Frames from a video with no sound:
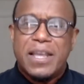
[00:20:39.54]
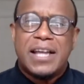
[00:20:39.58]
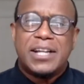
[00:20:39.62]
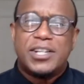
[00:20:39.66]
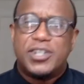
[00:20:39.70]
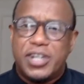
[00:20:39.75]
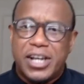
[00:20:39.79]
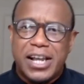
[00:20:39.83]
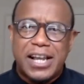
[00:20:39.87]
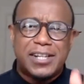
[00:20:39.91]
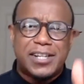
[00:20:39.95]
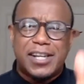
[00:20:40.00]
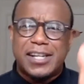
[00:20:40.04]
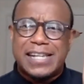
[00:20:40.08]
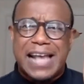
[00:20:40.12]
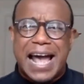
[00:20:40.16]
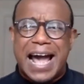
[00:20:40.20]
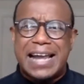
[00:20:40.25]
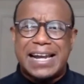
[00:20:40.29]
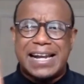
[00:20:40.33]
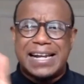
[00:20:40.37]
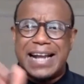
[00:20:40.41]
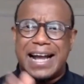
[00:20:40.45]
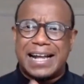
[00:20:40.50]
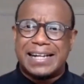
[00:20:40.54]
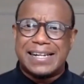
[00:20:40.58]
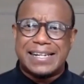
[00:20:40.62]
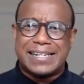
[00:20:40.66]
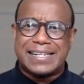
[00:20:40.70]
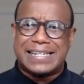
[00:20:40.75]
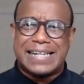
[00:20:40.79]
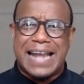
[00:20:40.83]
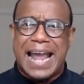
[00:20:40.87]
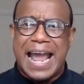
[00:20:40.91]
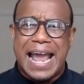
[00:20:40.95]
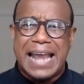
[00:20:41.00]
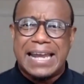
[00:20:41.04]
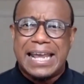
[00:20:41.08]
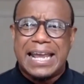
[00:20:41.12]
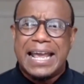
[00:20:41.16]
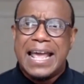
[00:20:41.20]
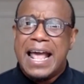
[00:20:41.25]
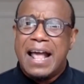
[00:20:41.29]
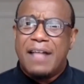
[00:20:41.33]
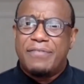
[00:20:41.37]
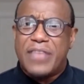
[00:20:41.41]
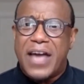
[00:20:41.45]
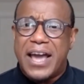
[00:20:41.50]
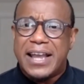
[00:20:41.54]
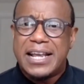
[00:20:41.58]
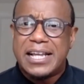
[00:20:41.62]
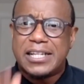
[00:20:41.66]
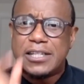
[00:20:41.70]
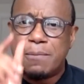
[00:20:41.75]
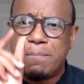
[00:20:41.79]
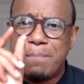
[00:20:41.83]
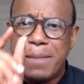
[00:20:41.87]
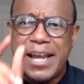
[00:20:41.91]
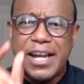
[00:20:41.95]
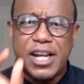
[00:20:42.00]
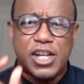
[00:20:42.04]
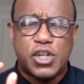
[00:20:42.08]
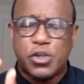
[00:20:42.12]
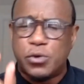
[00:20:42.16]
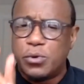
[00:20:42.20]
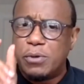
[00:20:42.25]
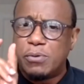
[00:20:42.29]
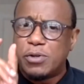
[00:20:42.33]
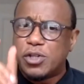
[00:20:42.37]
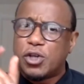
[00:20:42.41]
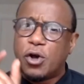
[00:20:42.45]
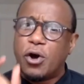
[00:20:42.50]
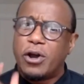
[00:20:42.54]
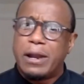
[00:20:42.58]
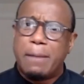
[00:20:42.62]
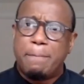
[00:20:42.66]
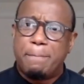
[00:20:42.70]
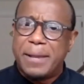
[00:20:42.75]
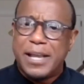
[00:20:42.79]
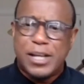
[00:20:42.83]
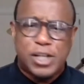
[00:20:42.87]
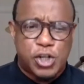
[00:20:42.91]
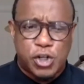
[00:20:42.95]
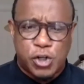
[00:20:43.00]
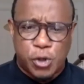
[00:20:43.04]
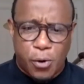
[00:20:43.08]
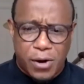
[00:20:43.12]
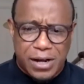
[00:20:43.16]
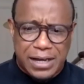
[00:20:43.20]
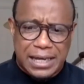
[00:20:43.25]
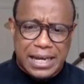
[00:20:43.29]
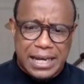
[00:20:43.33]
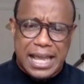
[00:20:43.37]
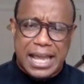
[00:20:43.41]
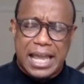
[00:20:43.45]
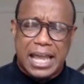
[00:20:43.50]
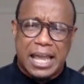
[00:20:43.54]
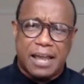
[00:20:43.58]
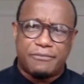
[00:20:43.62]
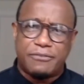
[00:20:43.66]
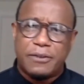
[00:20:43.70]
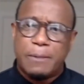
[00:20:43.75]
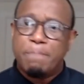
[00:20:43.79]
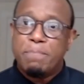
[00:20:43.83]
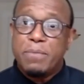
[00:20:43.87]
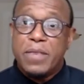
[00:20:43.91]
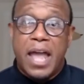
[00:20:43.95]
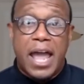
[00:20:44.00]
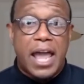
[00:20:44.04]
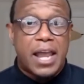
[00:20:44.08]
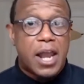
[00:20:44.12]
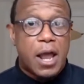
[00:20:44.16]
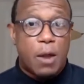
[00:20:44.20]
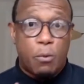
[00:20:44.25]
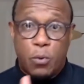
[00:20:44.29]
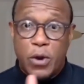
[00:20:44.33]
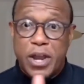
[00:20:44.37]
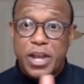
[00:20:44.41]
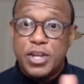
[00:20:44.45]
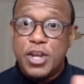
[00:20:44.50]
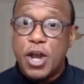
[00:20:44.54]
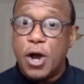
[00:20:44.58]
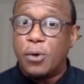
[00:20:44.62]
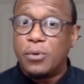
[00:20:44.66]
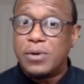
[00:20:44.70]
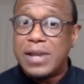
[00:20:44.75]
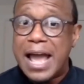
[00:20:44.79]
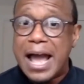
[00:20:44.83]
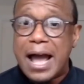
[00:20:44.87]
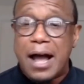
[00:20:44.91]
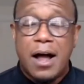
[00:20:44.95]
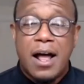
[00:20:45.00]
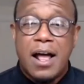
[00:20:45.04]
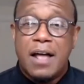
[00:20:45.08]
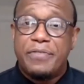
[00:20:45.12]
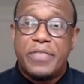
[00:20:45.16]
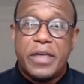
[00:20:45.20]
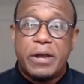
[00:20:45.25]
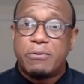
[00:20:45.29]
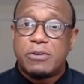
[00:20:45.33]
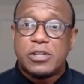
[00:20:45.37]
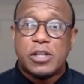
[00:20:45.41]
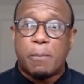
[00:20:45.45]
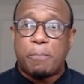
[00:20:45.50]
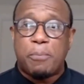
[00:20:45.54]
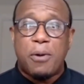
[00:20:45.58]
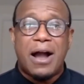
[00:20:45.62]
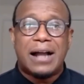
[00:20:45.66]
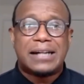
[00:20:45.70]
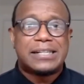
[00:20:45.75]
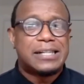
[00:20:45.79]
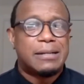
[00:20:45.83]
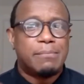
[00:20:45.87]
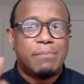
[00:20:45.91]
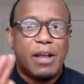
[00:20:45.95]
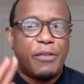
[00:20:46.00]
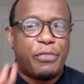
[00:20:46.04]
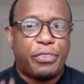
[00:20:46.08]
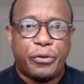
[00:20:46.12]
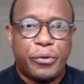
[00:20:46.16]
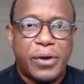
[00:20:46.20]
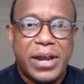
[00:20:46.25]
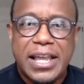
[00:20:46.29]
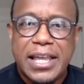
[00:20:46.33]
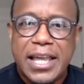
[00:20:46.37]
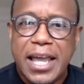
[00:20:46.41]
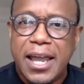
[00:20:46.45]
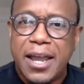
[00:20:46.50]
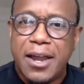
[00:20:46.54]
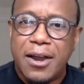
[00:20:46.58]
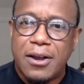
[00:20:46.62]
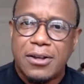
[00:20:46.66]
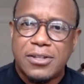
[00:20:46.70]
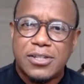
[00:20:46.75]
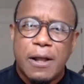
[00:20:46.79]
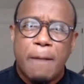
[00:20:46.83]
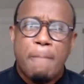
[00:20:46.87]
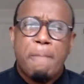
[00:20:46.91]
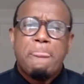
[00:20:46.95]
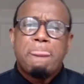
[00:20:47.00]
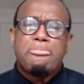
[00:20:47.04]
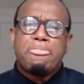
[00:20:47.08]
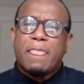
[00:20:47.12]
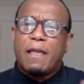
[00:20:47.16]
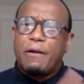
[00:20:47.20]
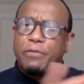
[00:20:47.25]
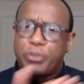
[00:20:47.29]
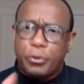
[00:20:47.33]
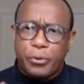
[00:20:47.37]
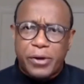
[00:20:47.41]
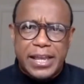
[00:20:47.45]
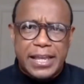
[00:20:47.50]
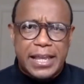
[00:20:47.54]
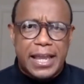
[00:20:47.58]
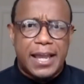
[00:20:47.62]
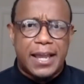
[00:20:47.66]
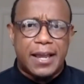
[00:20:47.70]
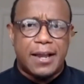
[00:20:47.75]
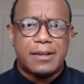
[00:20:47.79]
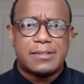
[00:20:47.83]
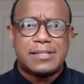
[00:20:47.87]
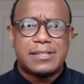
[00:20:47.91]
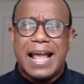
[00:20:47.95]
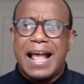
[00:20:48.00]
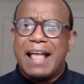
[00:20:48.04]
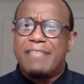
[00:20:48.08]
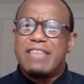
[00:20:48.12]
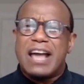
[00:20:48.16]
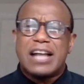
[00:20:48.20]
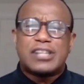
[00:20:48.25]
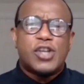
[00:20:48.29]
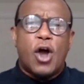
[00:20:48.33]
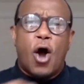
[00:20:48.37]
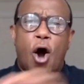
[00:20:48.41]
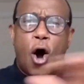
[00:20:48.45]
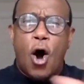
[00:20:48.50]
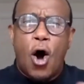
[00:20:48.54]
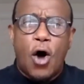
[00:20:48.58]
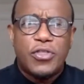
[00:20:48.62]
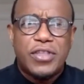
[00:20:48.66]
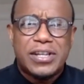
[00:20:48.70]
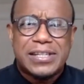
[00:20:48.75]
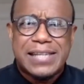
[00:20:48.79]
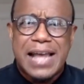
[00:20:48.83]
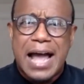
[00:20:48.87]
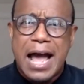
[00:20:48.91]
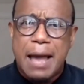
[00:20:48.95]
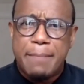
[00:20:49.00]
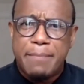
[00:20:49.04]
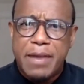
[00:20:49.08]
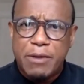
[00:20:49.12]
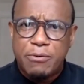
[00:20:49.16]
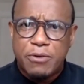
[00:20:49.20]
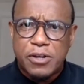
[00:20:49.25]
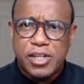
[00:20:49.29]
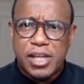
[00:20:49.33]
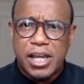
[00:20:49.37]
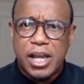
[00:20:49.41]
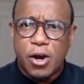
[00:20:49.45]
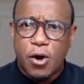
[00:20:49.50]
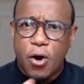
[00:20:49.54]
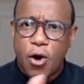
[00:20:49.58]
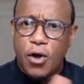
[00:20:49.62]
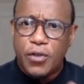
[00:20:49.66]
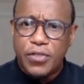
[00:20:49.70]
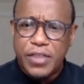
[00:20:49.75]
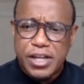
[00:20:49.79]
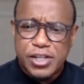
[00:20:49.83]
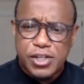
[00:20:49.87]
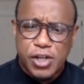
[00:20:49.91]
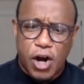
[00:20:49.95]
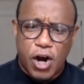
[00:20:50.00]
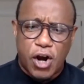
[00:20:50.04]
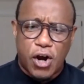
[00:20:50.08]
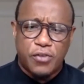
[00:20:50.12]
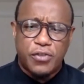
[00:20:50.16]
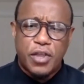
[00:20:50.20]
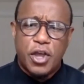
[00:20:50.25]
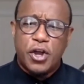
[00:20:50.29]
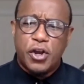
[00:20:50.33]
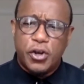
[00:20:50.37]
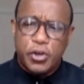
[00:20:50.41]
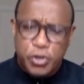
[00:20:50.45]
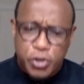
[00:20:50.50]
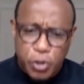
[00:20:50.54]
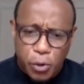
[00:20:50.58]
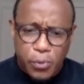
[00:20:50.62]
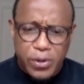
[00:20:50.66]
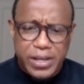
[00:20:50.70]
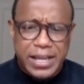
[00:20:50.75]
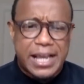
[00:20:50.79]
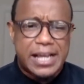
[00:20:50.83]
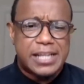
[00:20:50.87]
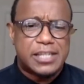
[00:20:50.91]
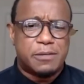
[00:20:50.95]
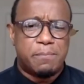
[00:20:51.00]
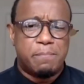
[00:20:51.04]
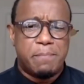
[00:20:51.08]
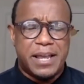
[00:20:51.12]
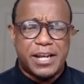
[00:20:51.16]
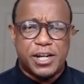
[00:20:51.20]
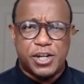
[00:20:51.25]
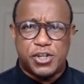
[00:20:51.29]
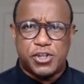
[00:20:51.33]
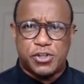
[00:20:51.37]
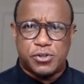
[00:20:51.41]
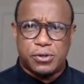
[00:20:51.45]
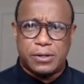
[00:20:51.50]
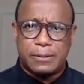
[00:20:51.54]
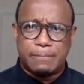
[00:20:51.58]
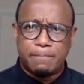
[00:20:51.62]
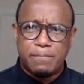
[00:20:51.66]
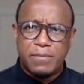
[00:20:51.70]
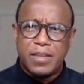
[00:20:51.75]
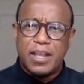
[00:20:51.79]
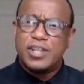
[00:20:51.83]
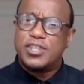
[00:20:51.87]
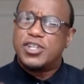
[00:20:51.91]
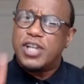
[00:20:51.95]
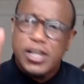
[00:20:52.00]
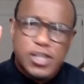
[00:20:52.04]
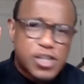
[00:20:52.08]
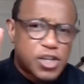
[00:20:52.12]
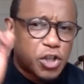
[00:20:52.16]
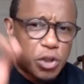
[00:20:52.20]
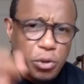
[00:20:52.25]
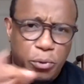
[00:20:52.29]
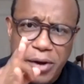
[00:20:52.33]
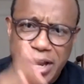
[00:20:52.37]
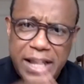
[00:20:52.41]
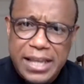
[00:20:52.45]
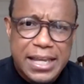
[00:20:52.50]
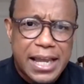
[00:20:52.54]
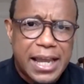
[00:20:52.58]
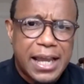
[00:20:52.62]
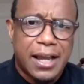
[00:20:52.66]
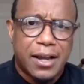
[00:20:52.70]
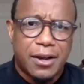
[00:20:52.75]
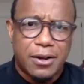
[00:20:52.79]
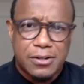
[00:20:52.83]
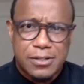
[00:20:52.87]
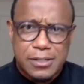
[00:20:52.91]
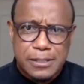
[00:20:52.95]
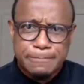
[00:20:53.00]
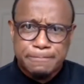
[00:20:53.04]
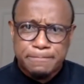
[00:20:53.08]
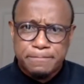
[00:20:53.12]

Jesus had an understanding that his ministry was going to be short-lived. And we know now that it was approximately 3 years. 3 years. That's all the time he was here on this earth doing his ministry. Just 3 years.